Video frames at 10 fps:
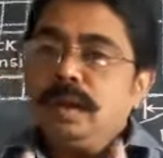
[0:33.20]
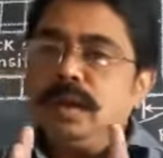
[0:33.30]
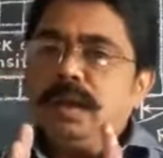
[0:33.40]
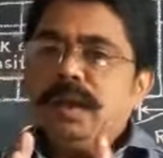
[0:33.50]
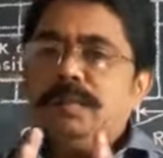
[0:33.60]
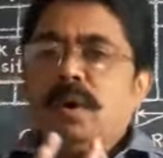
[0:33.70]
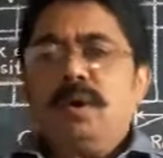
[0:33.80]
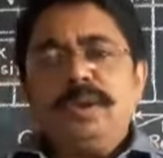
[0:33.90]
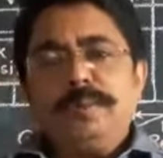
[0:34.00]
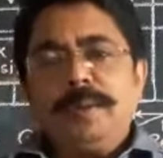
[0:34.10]
In
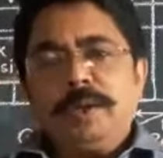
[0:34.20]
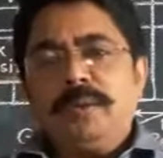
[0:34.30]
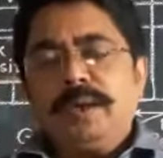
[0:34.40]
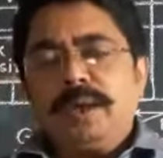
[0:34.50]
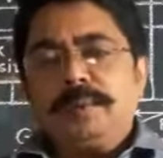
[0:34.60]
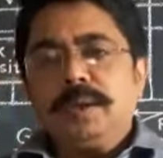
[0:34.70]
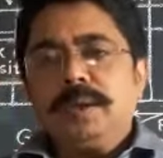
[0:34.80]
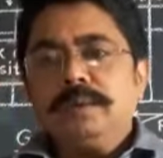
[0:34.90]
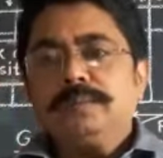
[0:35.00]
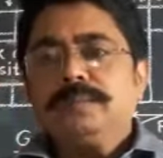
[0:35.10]
modern periodic
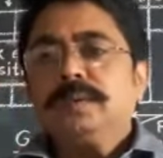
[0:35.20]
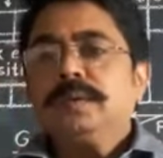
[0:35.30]
table,